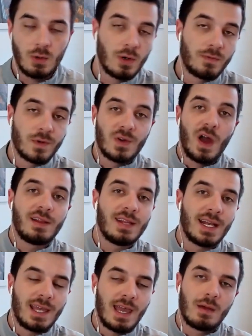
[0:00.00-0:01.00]
Or if you're not in
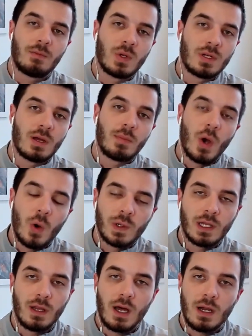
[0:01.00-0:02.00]
that camp, you end up
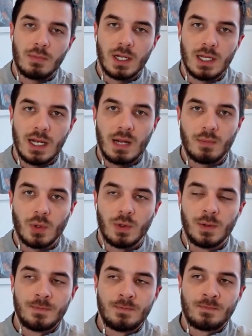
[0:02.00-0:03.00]
owing a lot of money in April